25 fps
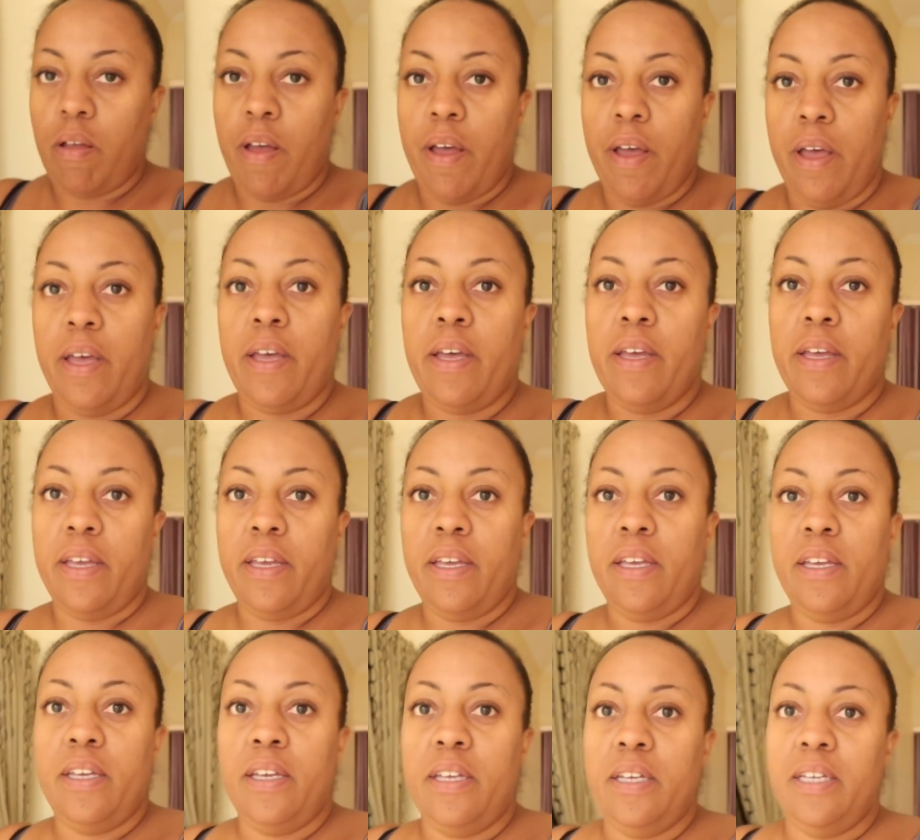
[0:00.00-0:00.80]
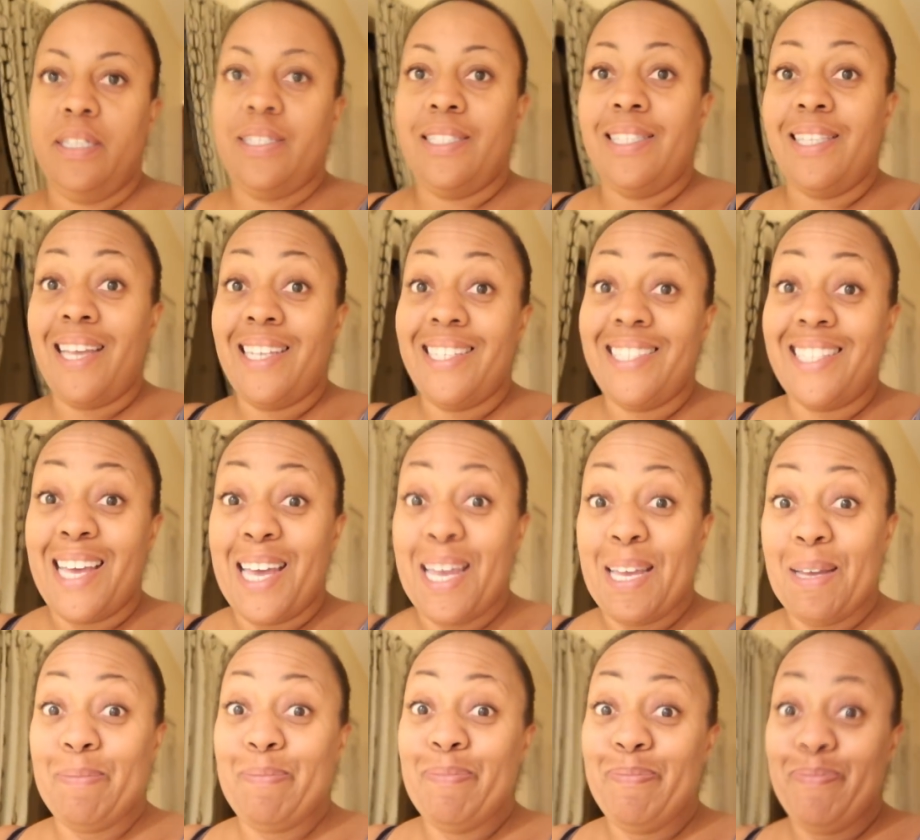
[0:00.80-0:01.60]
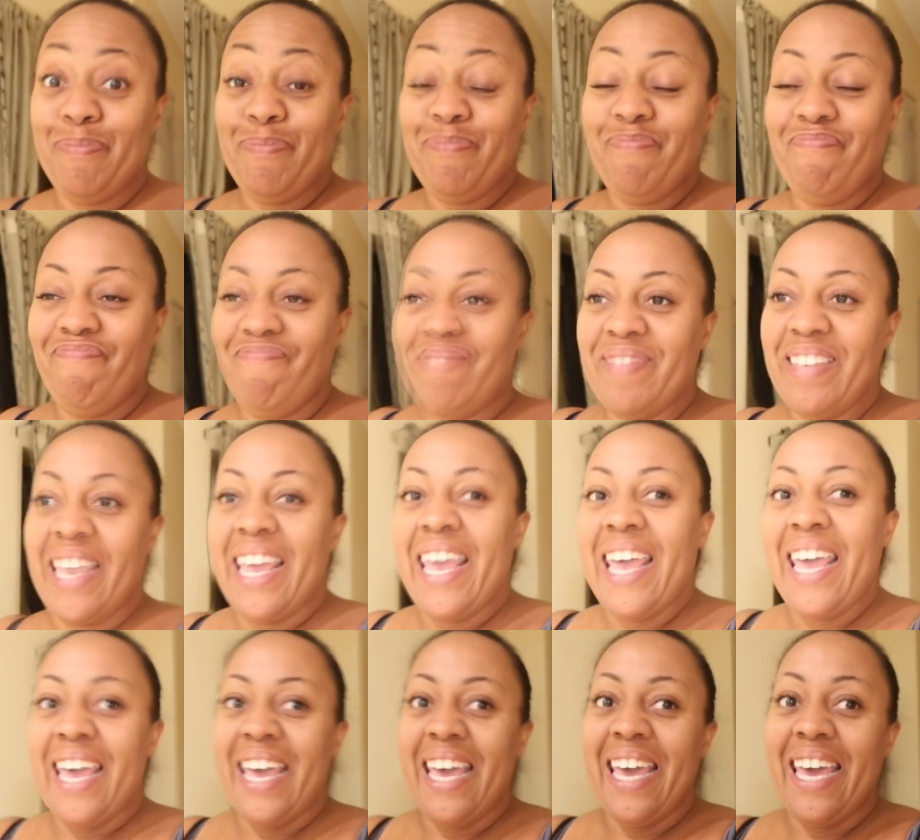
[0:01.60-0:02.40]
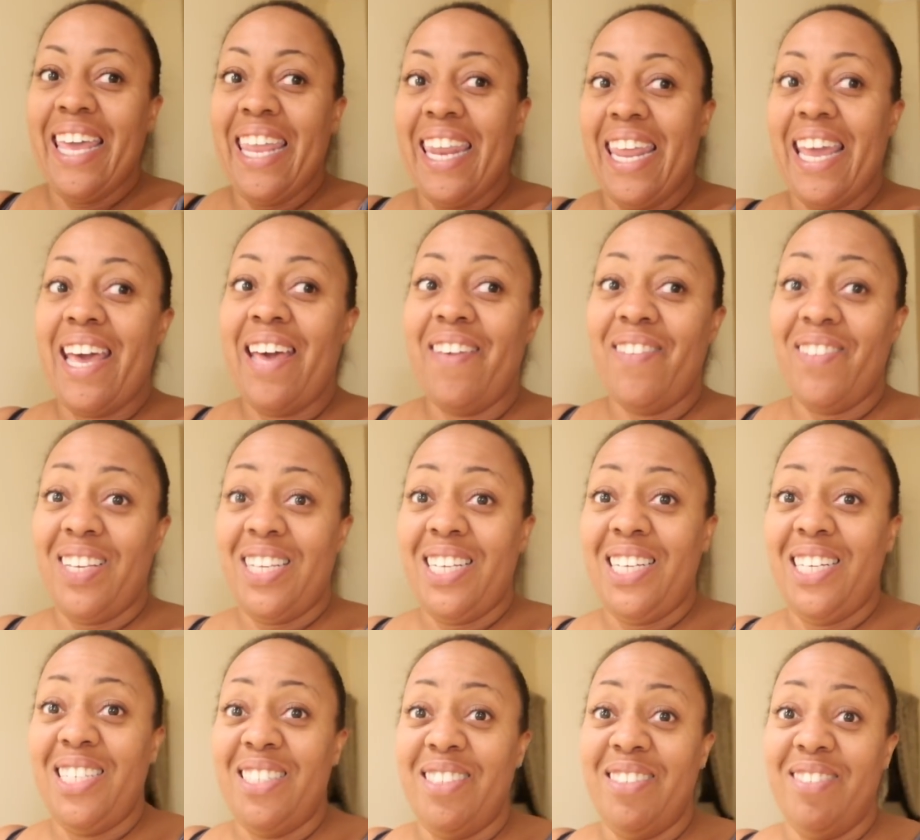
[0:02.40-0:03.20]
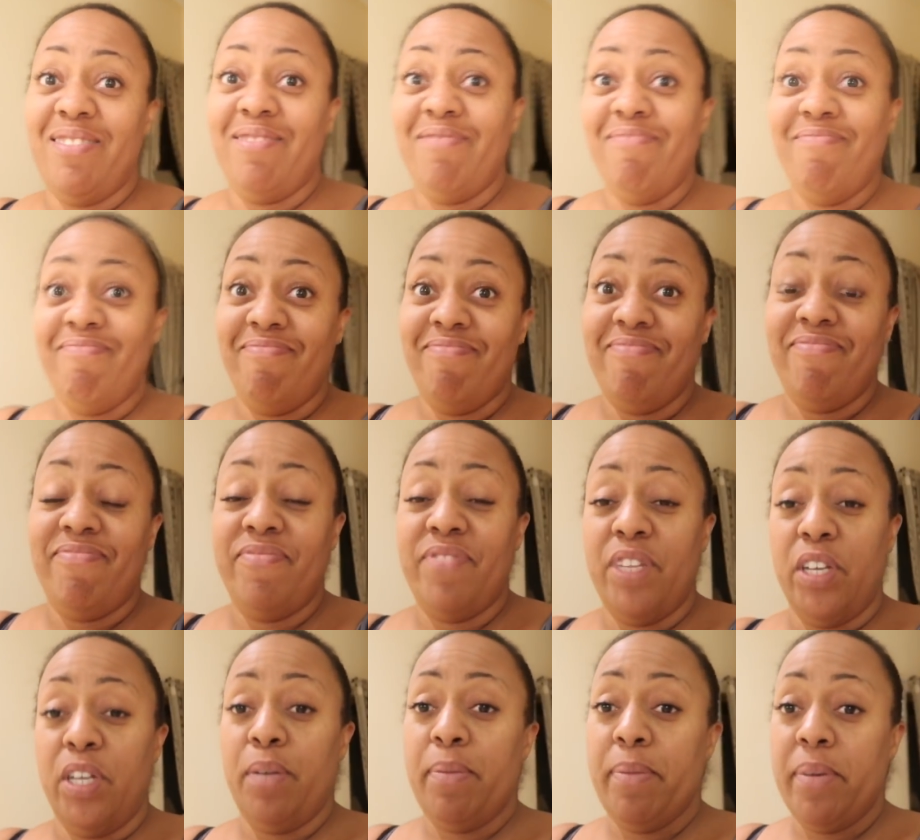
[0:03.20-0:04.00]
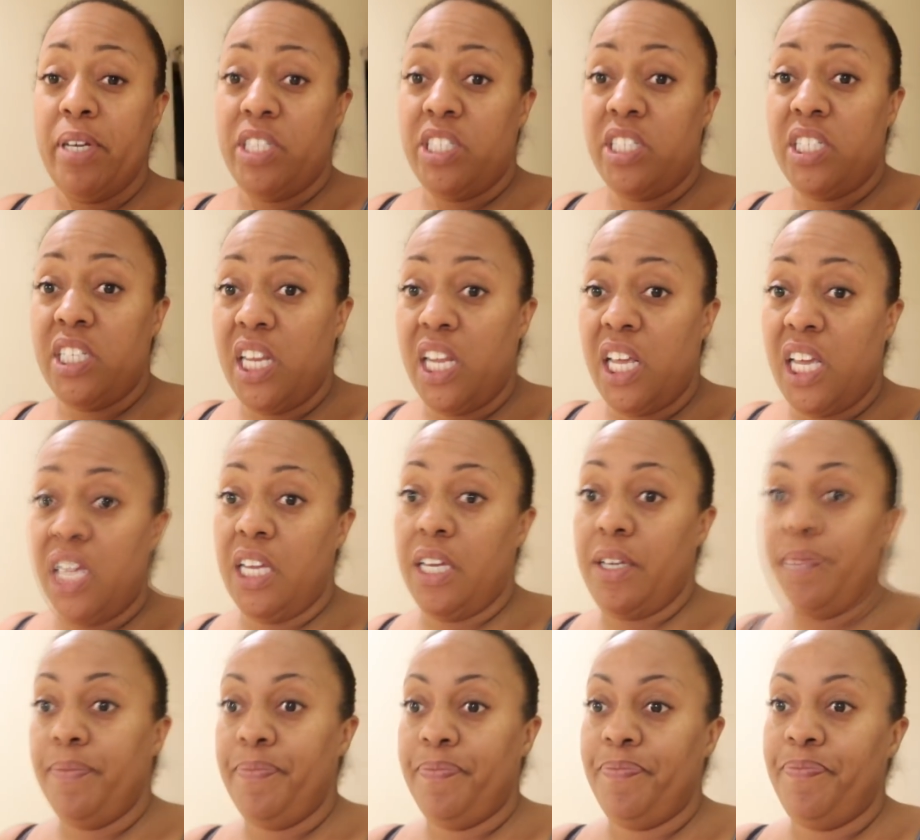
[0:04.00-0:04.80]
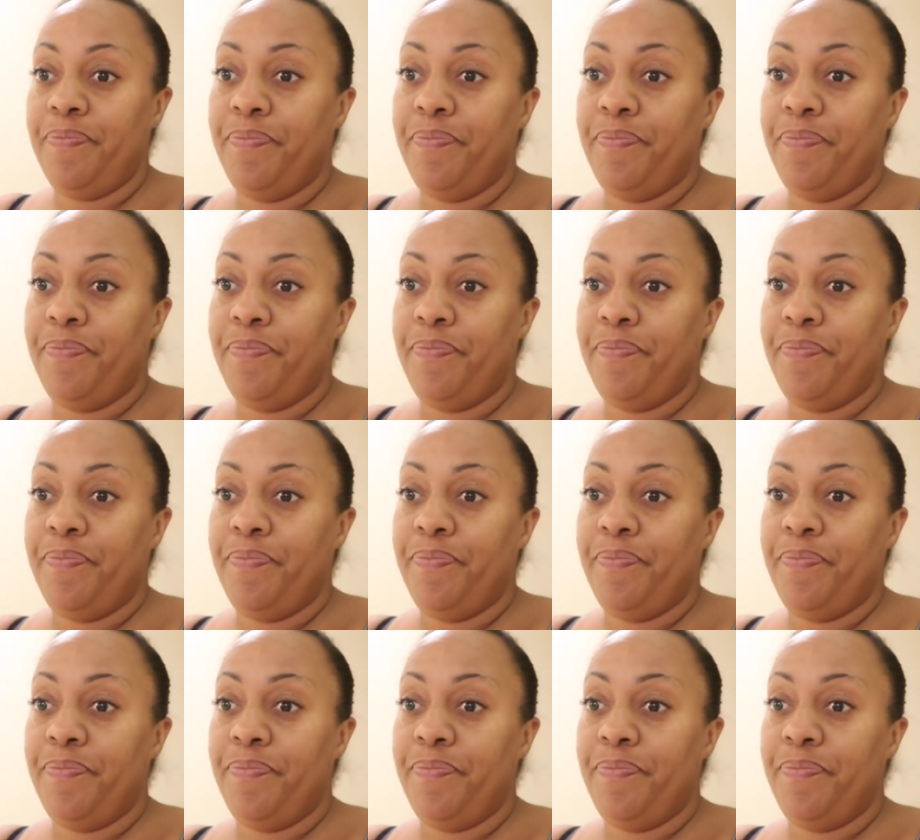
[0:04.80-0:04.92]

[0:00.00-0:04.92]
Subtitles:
It's nighttime, and I haven't eaten very much today.